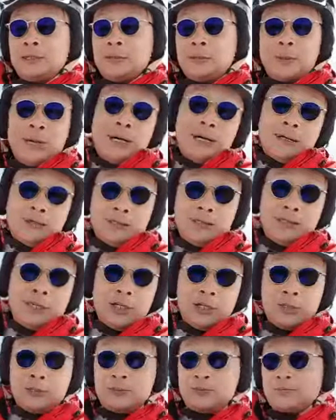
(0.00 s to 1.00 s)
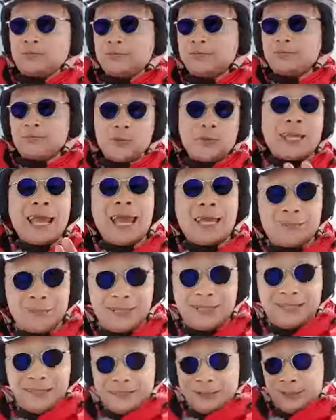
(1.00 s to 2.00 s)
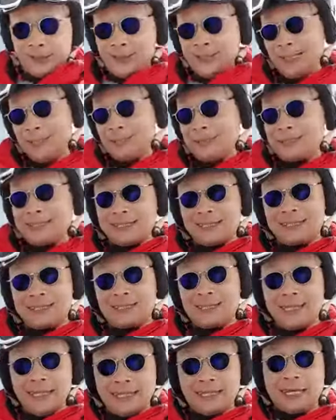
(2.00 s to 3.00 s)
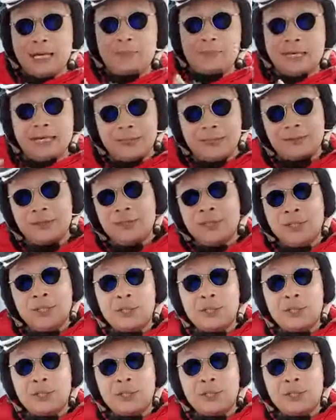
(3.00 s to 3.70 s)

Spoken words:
well, you can't because you're limited income and